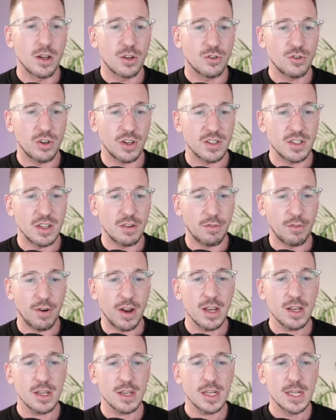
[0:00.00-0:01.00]
trusty
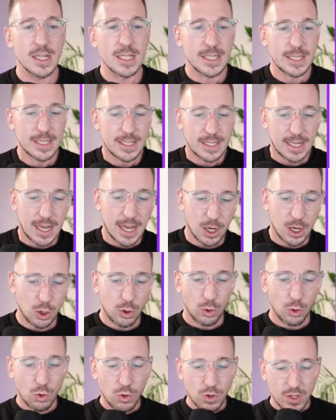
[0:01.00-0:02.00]
friend,
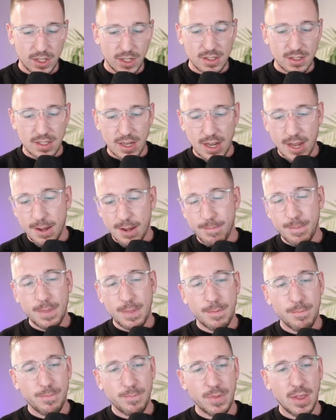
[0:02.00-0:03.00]
Claude, and say,
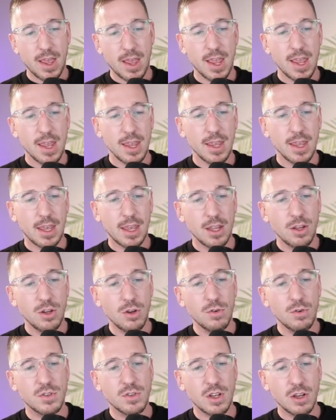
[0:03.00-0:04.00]
hey, can
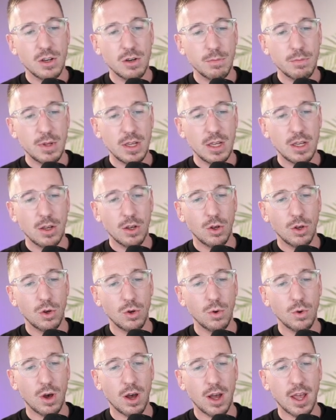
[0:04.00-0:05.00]
you tell me
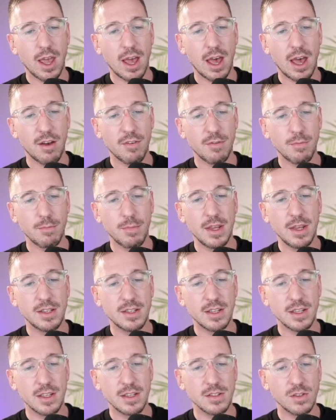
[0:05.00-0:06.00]
who I have
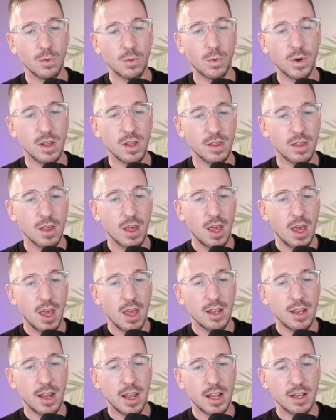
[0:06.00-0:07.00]
meetings with
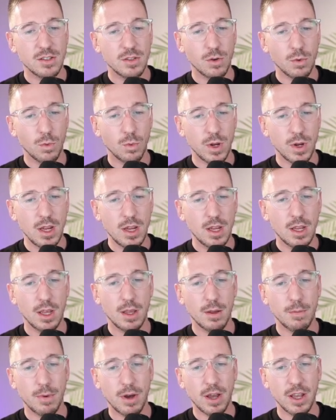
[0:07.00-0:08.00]
next week
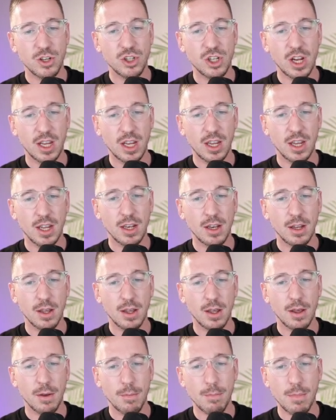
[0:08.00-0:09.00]
by checking
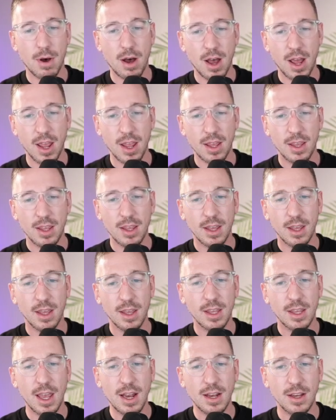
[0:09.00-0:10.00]
my
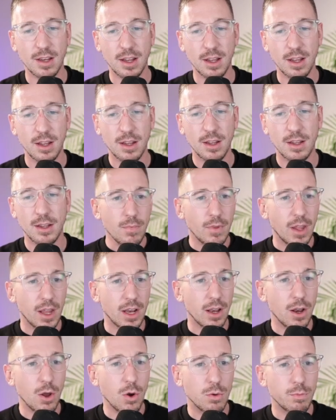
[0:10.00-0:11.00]
calendar? And
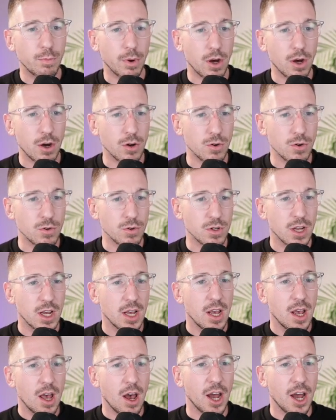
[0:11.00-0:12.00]
lo and behold,
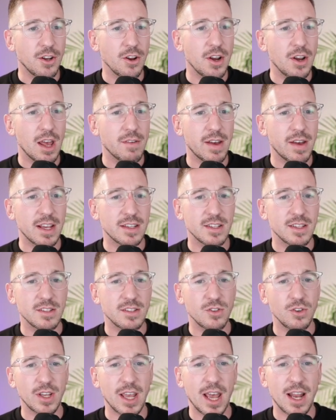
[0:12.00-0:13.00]
I don't have access
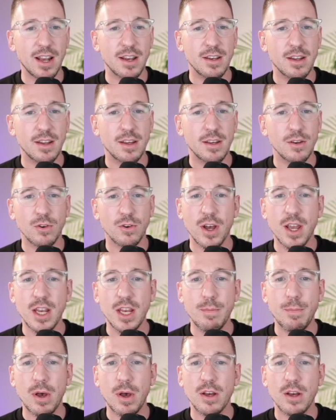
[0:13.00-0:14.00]
to your calendar or any
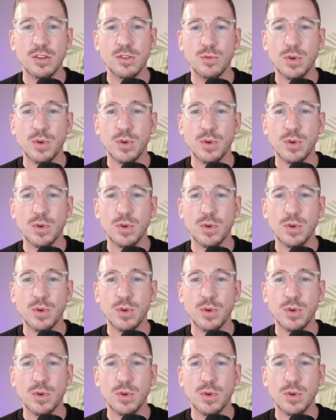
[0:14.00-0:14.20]
personal